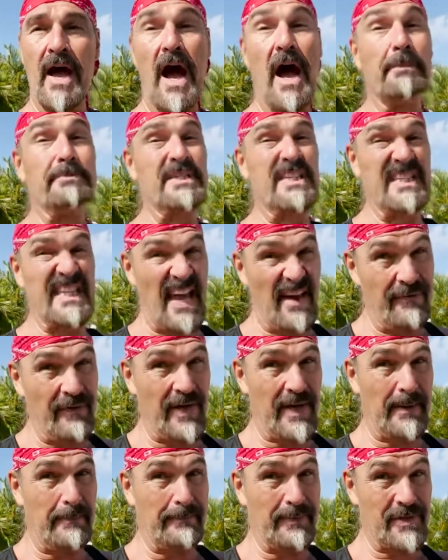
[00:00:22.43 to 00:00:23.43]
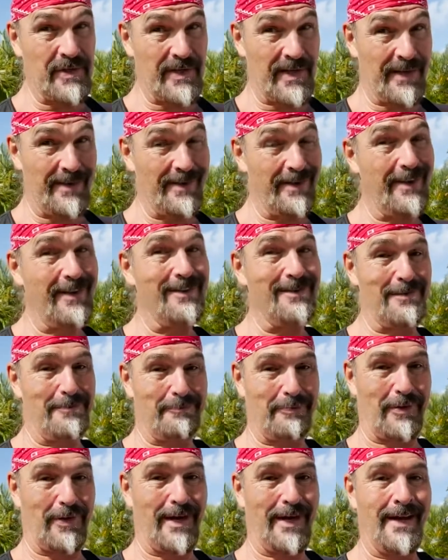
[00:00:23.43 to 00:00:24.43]
up 70% in the
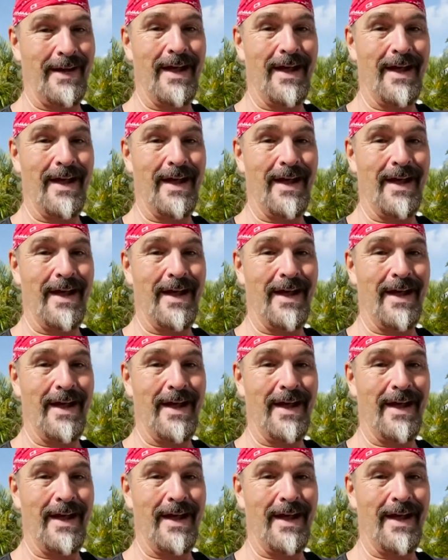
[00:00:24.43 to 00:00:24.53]
pre.